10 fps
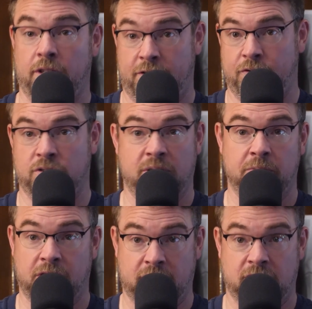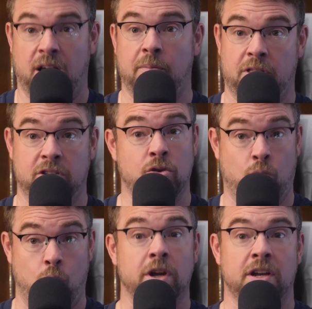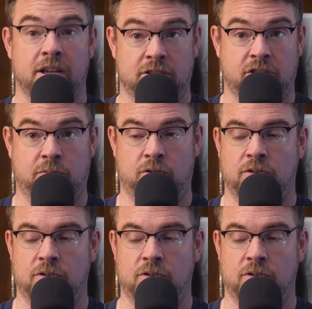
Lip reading: If you're something like Samba, that's an organized community,